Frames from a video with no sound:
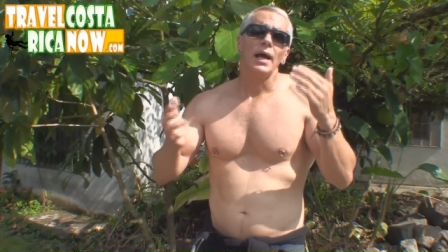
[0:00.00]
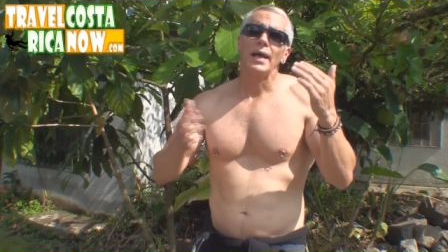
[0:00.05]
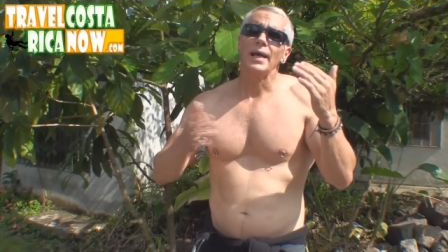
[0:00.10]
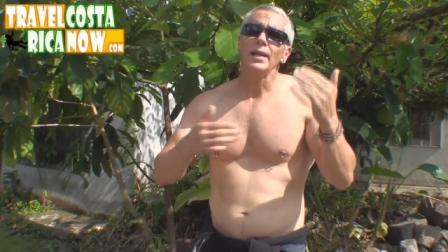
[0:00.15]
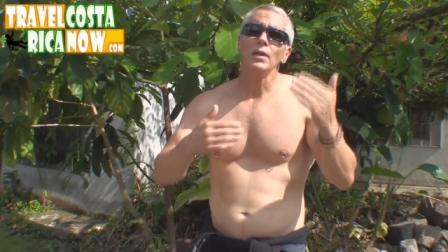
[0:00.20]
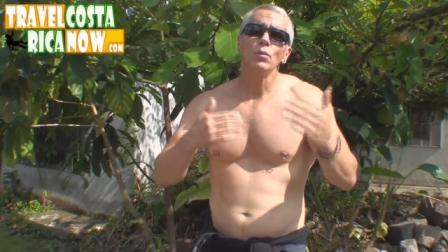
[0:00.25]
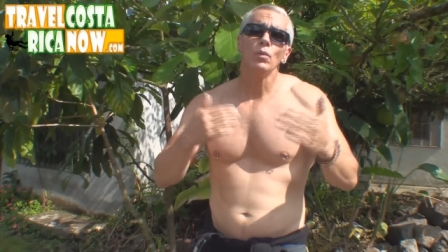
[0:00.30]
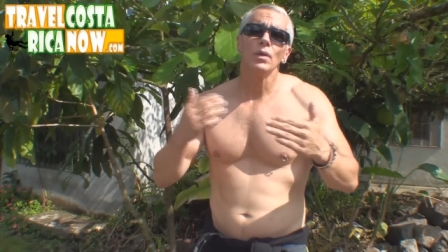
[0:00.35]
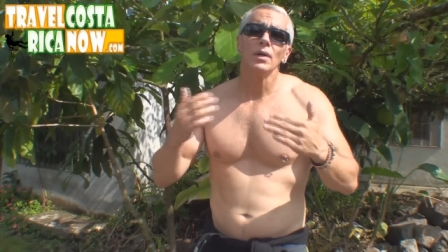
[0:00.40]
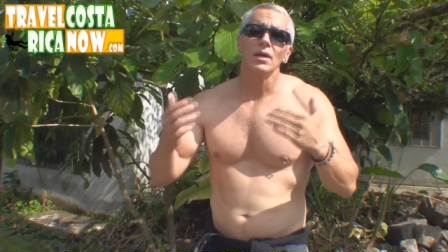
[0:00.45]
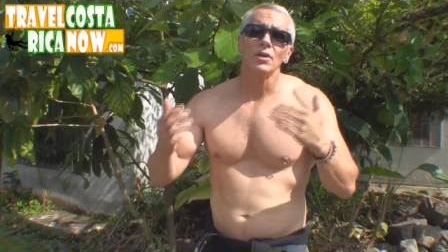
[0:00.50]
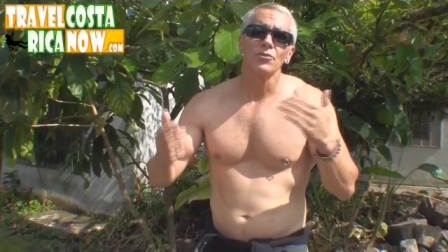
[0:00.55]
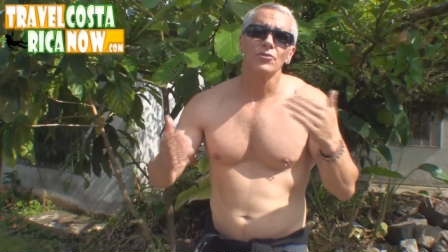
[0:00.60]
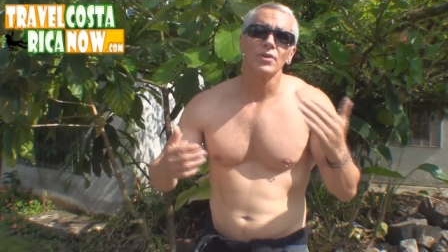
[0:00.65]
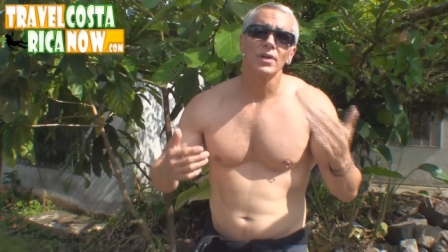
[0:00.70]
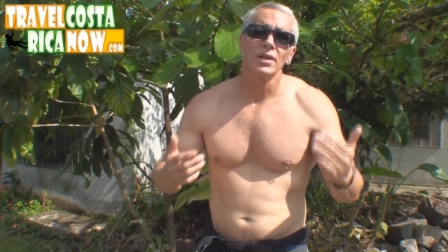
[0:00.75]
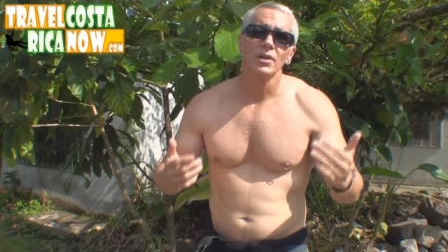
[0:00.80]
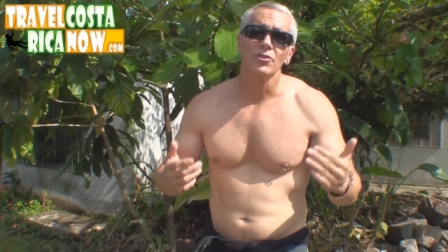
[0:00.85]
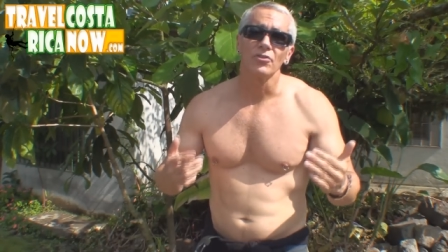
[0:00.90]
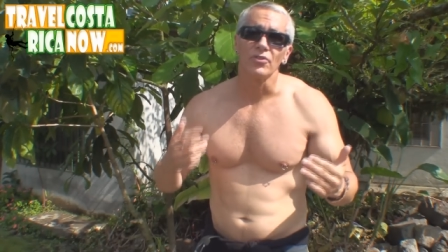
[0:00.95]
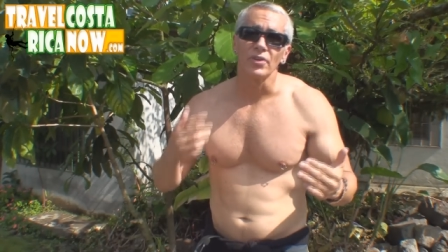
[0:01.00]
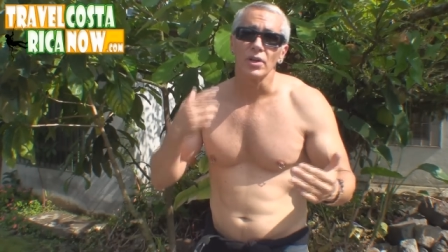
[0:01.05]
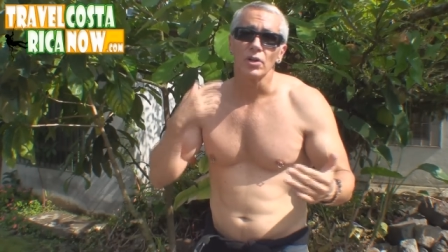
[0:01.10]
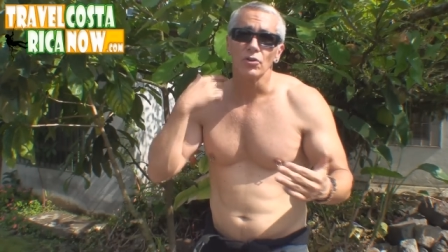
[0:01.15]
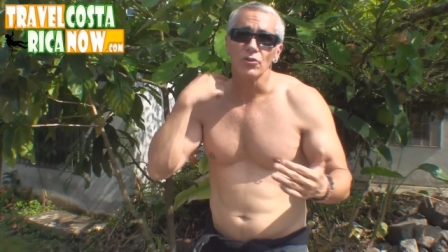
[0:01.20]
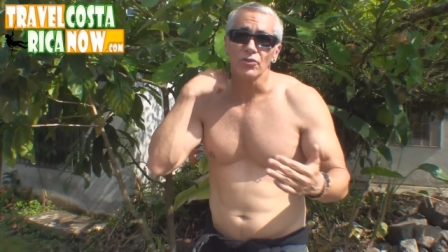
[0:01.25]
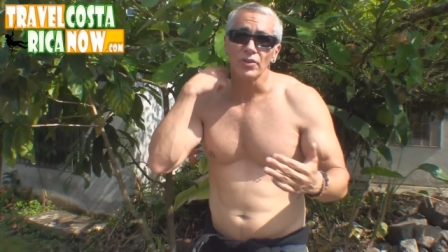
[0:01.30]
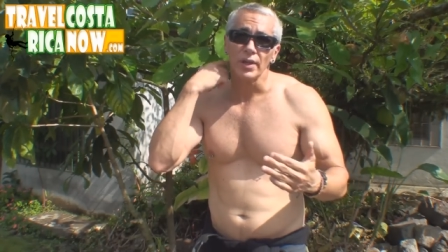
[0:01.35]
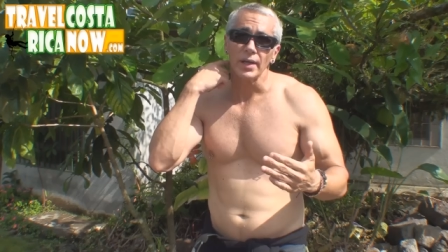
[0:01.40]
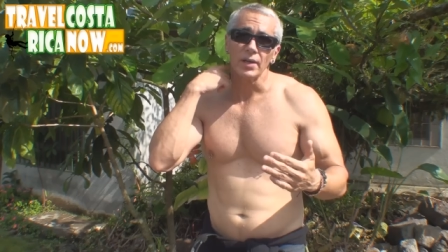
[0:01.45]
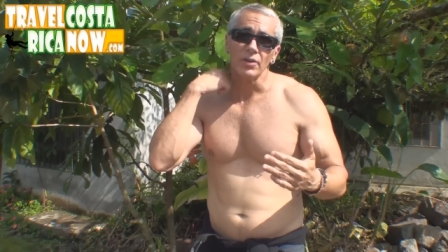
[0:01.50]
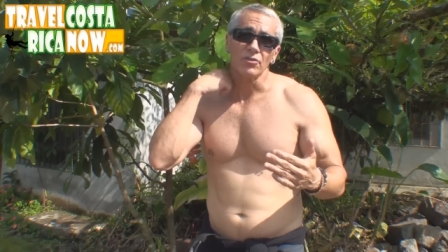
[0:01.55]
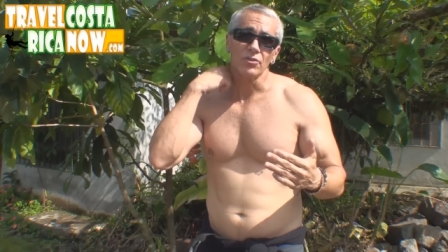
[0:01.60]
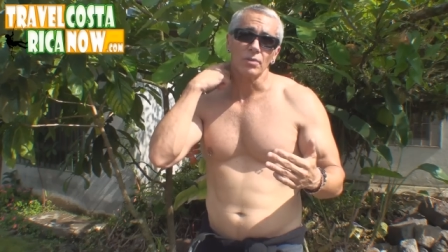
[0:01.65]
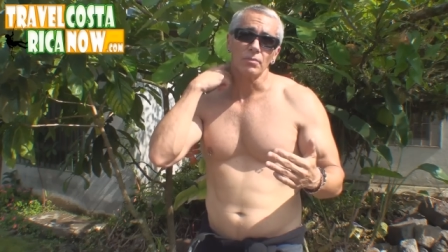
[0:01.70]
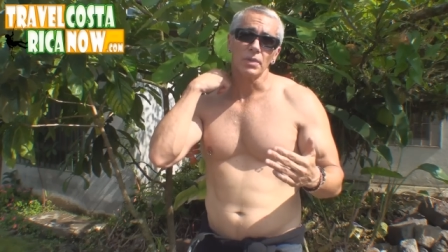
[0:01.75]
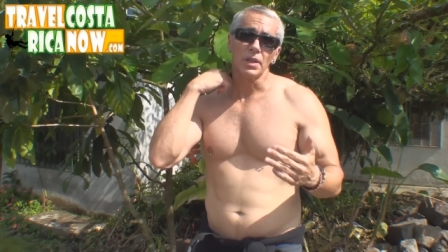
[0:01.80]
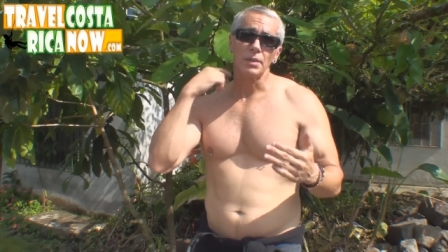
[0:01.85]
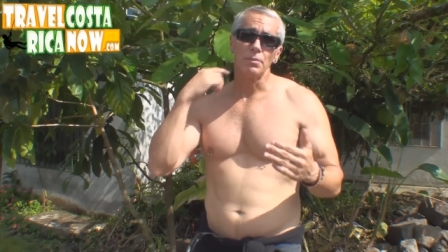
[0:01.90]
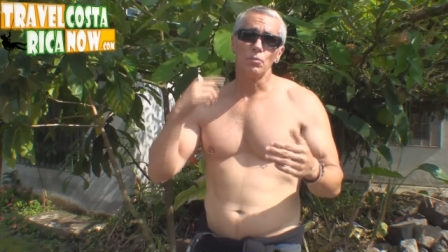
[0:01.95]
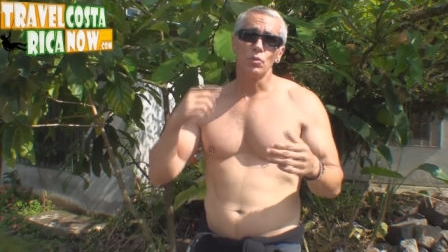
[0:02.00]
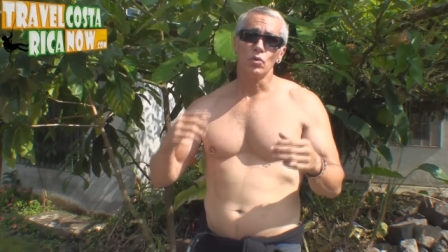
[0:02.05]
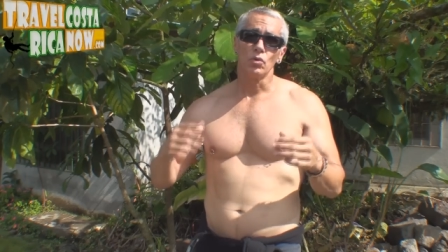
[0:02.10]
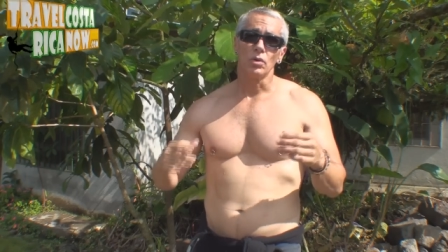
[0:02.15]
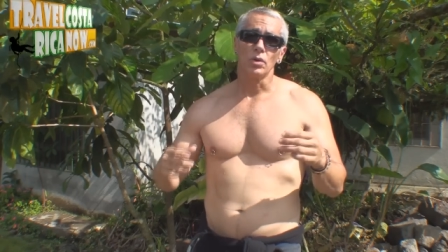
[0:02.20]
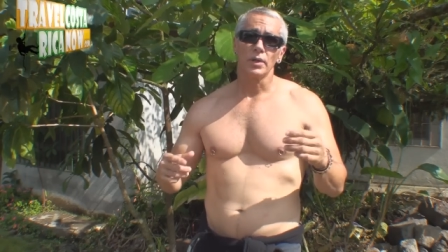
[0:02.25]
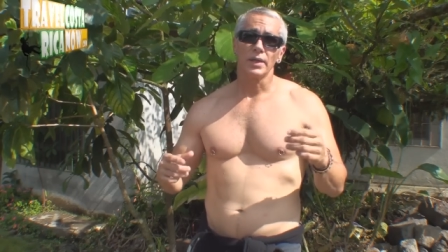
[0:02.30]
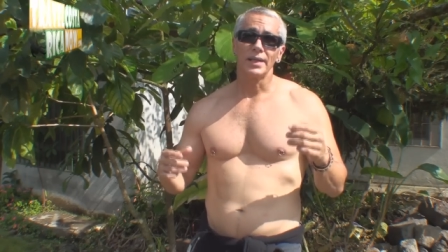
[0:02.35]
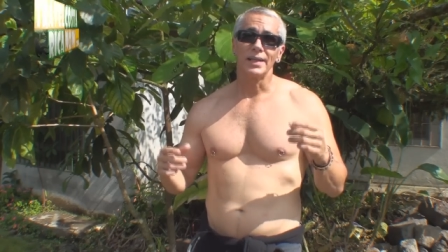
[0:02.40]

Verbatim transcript: anywhere outside of San Jose and some of the more